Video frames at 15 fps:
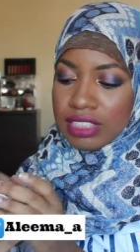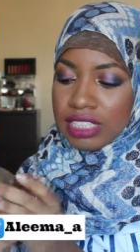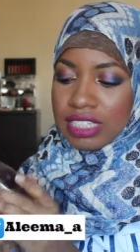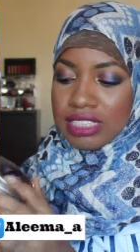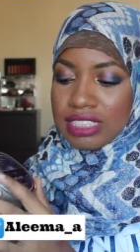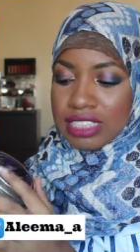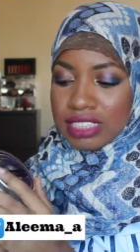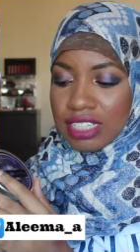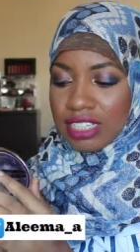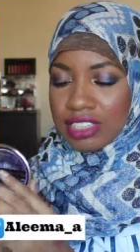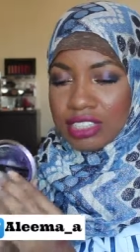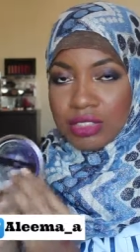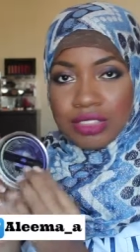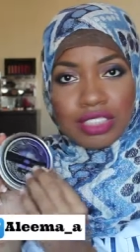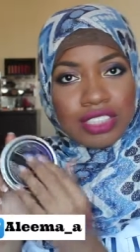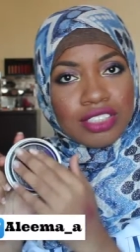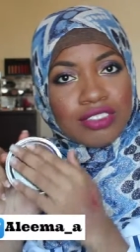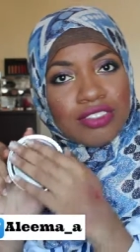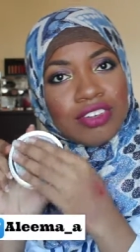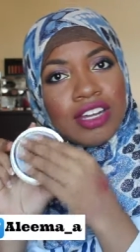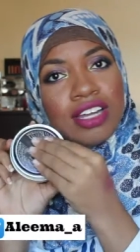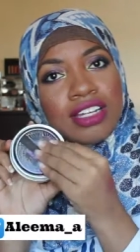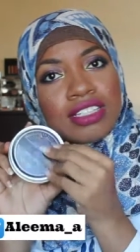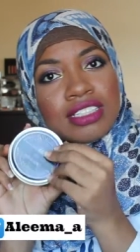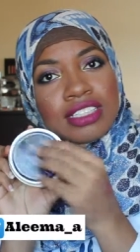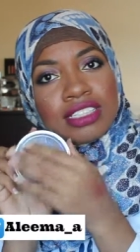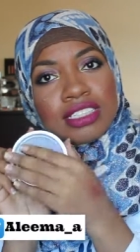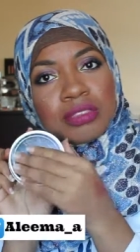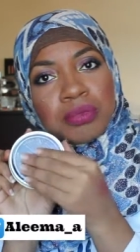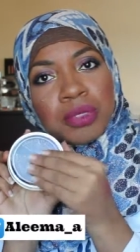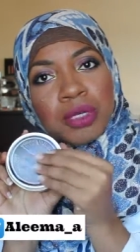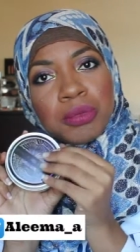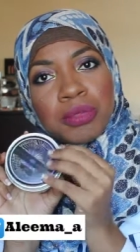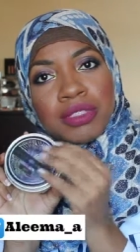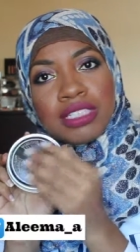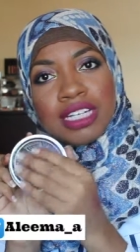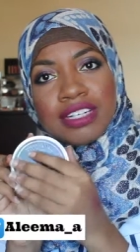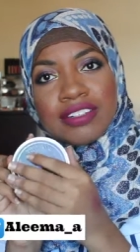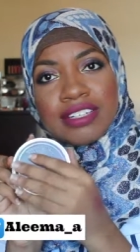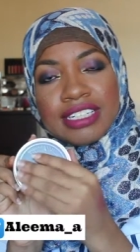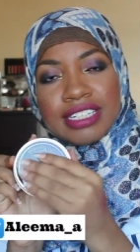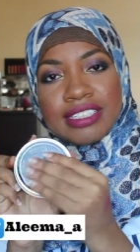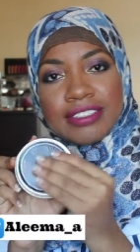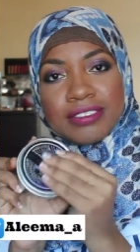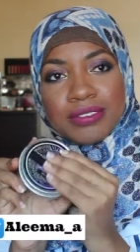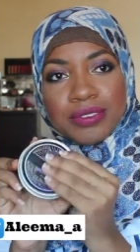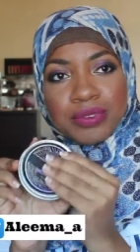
and it says color switch on the front in this purple lettering.